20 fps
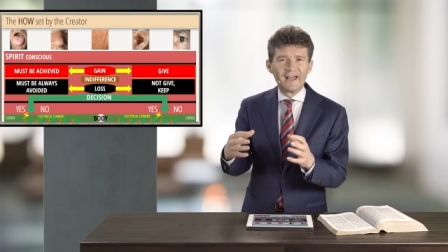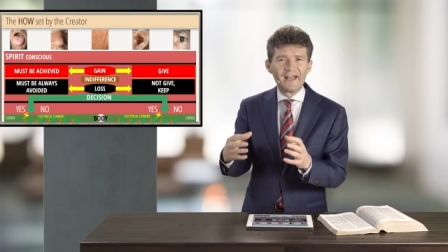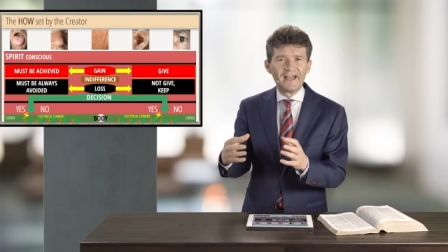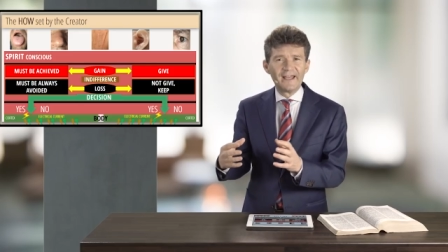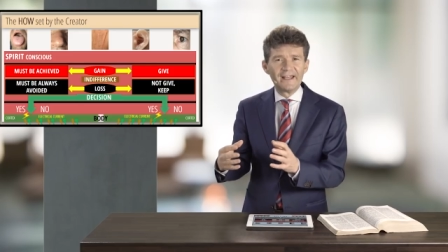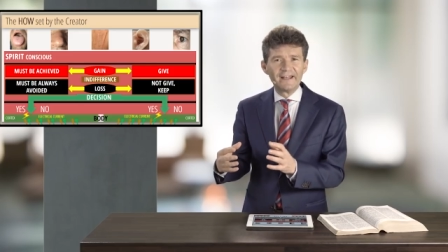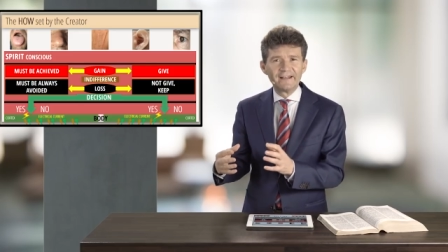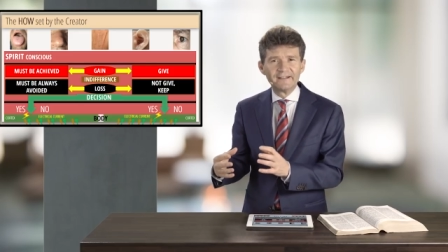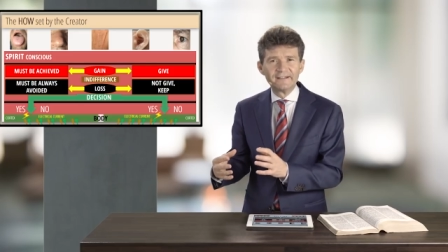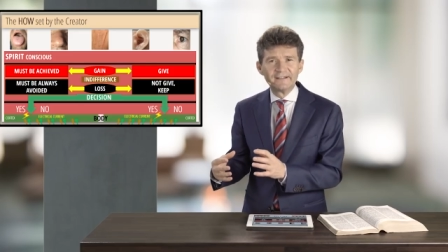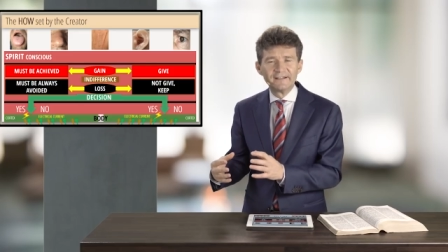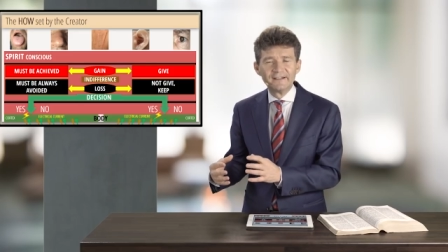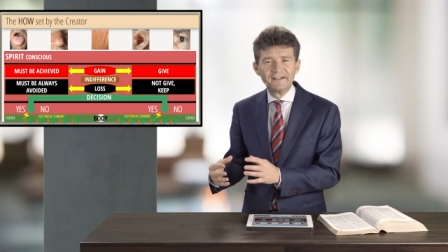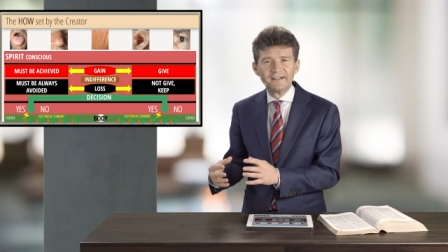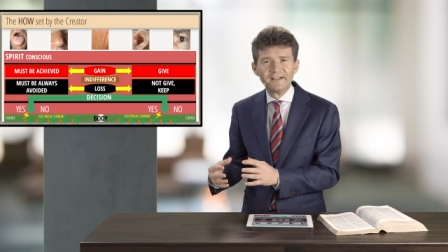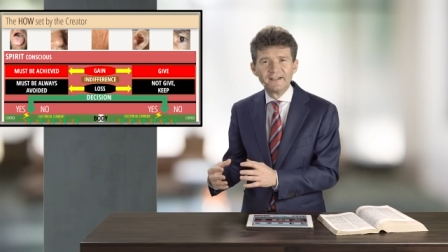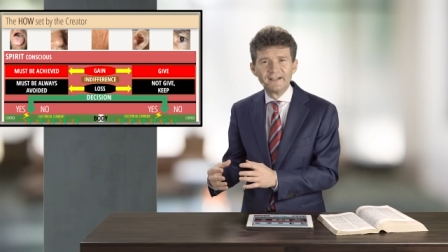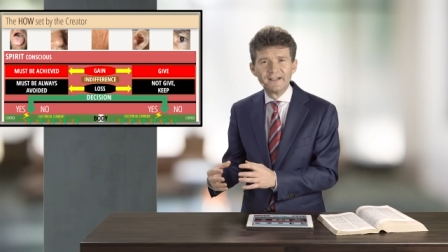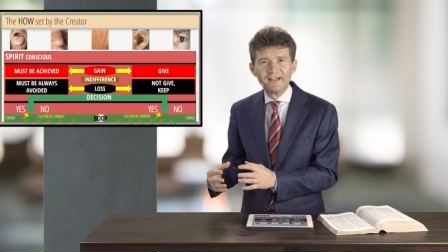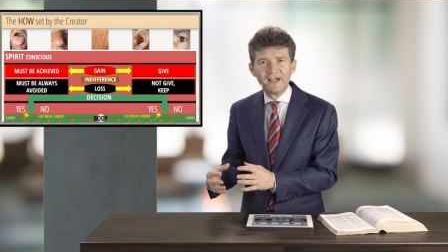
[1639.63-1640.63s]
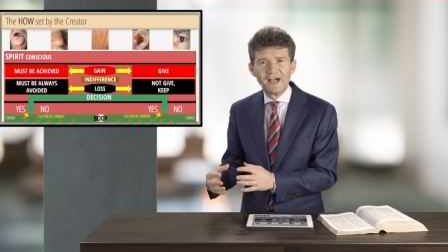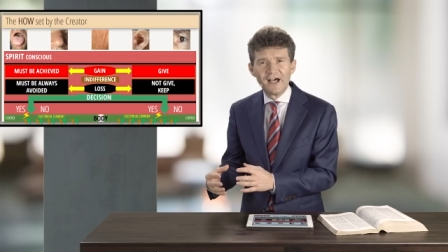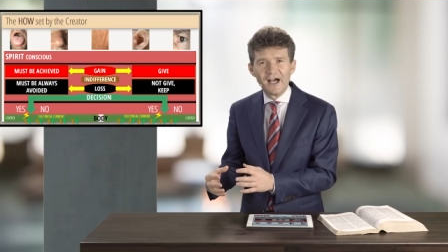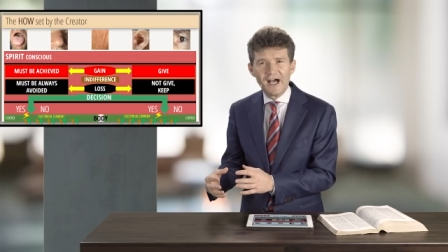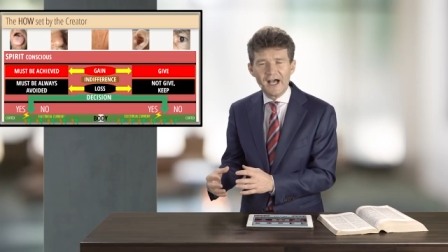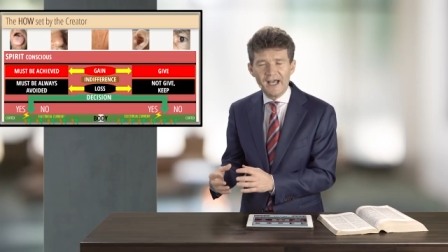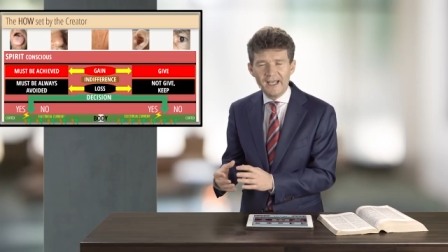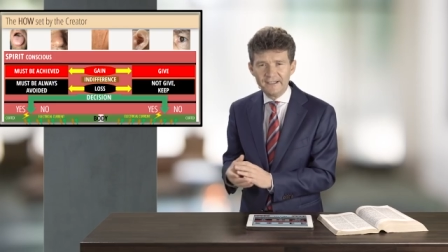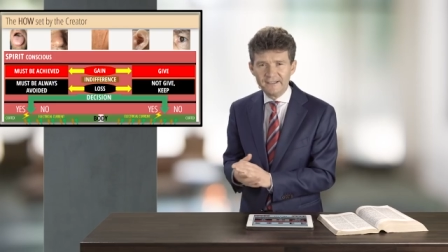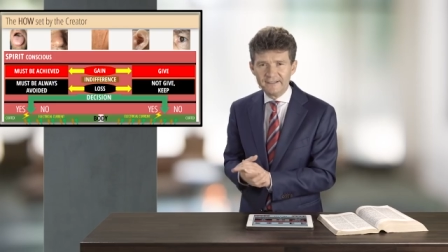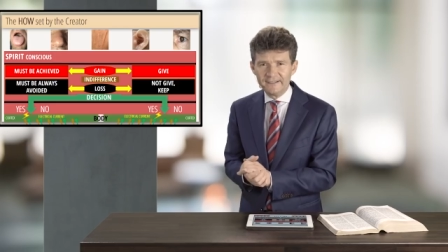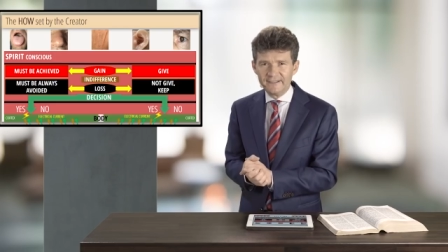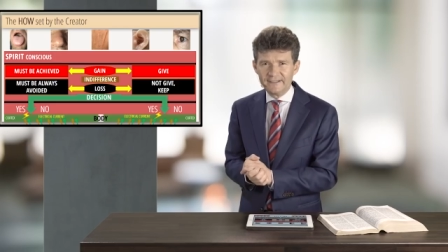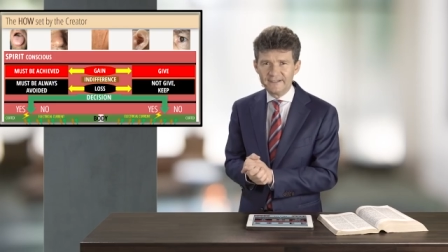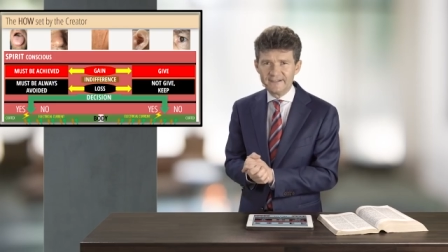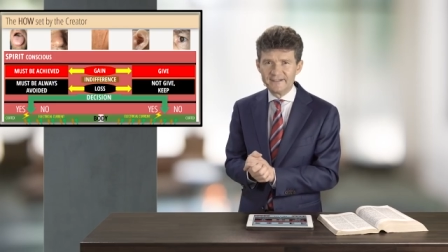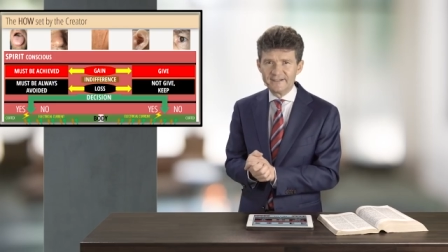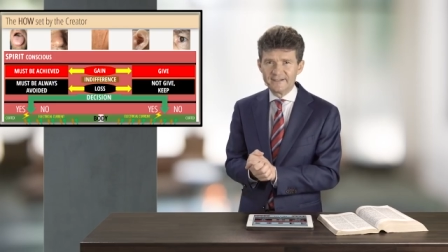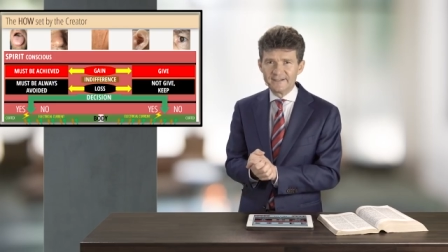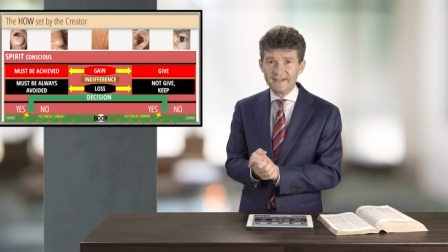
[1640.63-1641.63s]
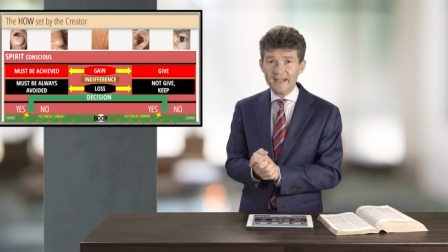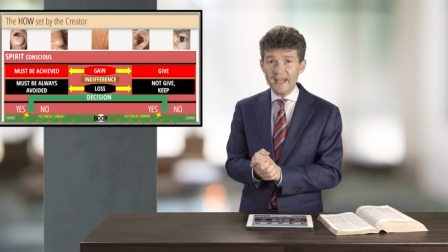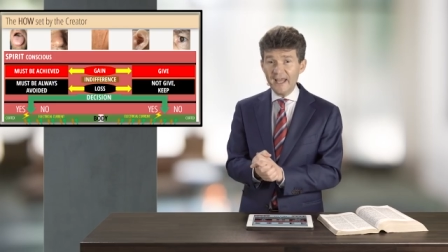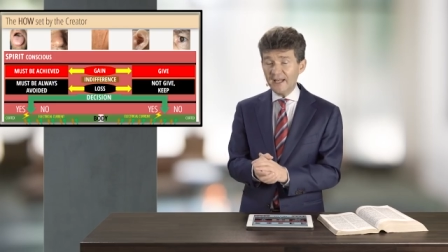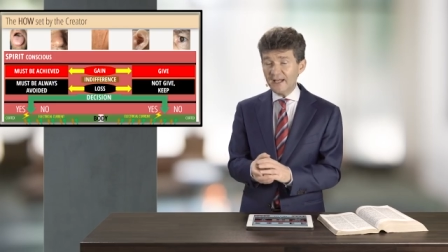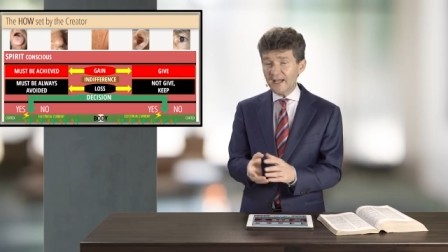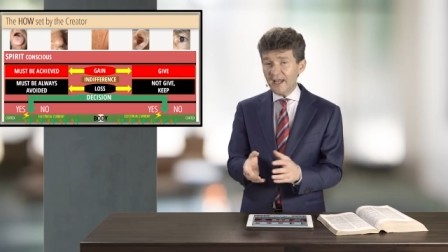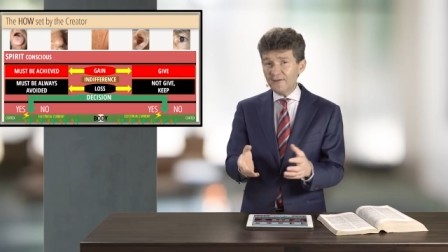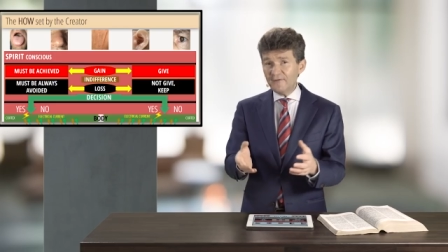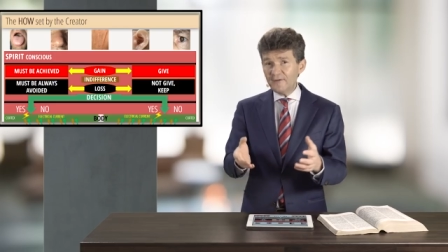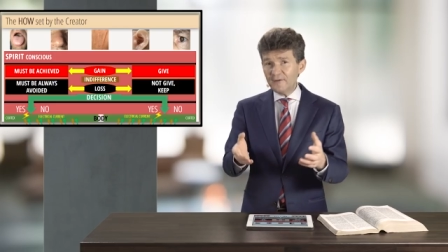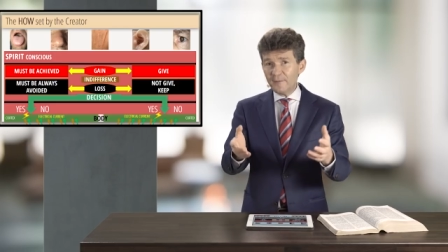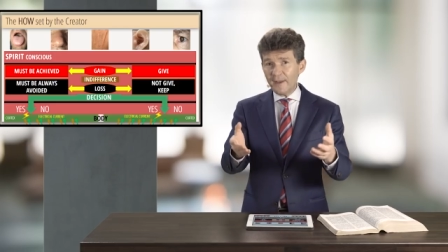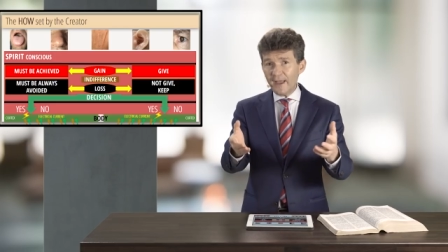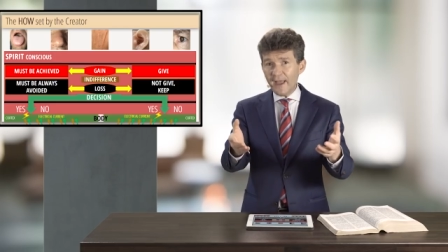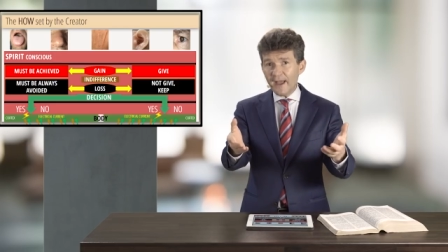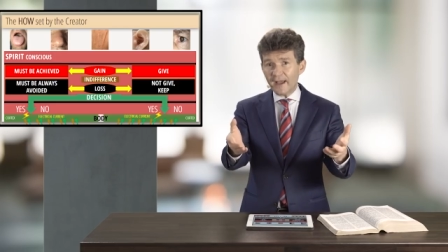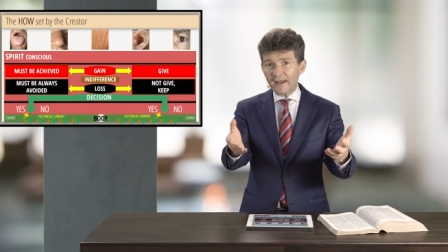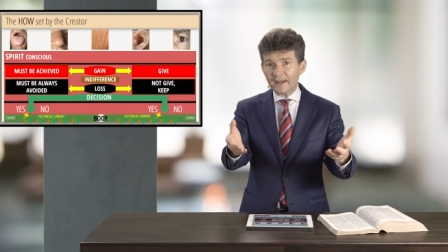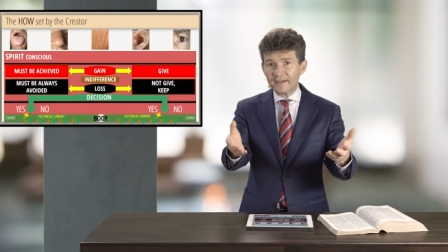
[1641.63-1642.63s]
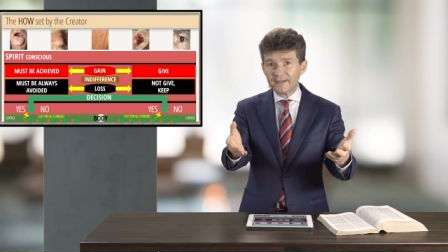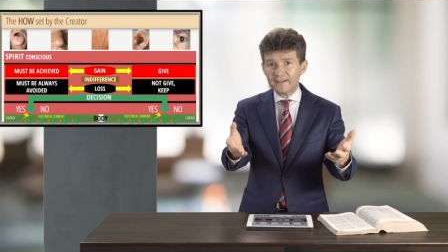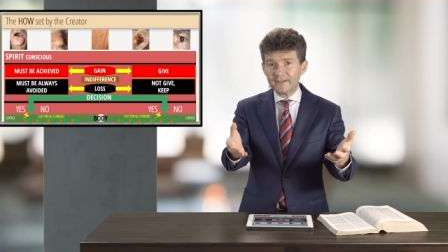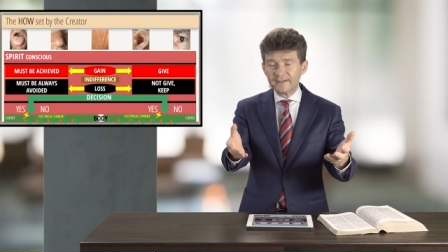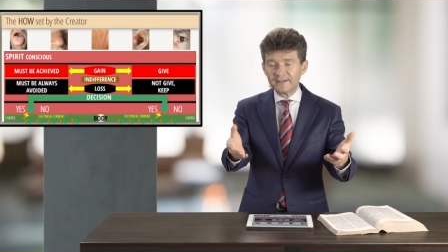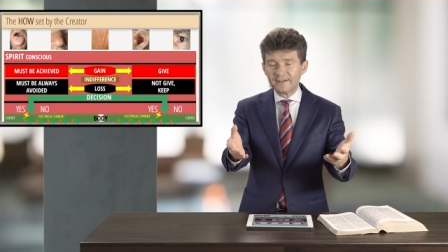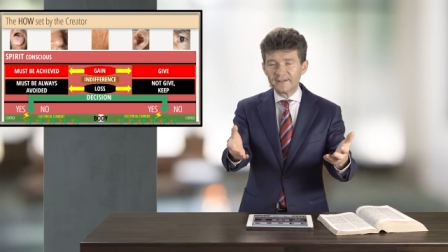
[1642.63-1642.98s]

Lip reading: and hided it, and gave it back.